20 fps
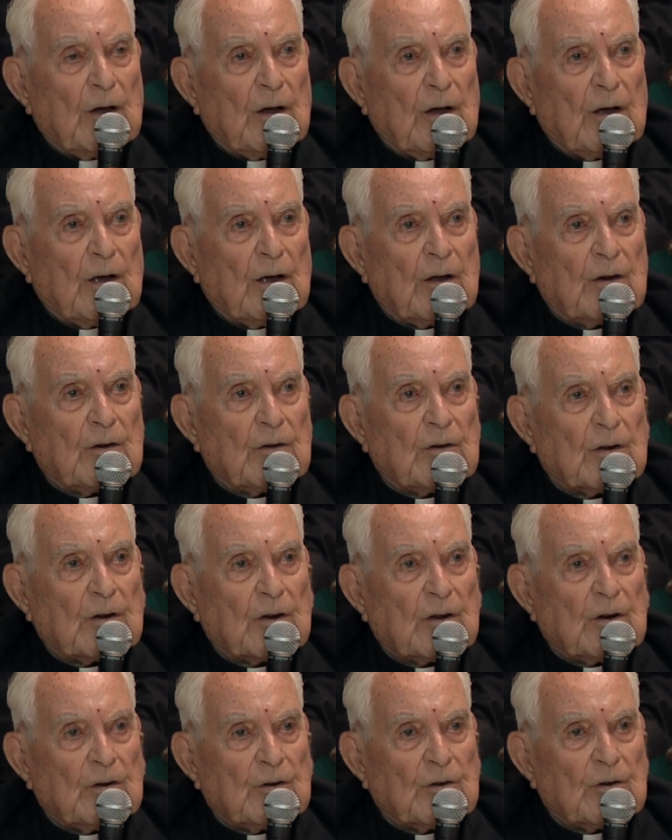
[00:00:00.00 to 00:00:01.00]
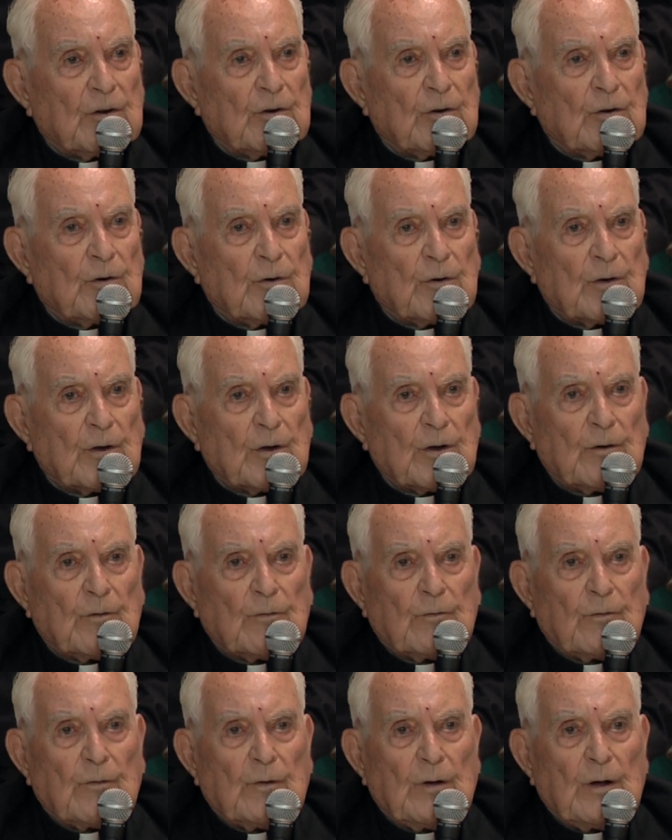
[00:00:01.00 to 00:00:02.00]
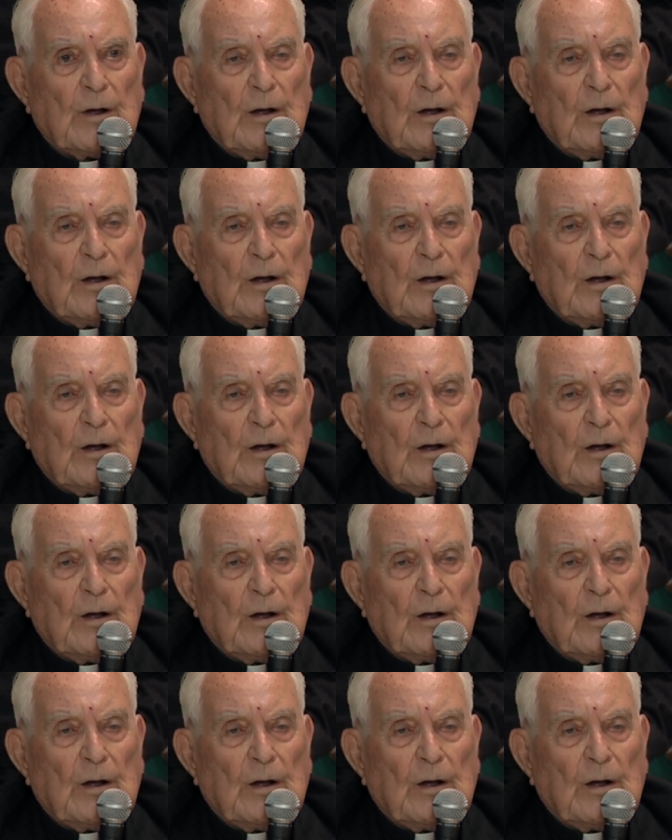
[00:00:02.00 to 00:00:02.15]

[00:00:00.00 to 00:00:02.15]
and to continue to give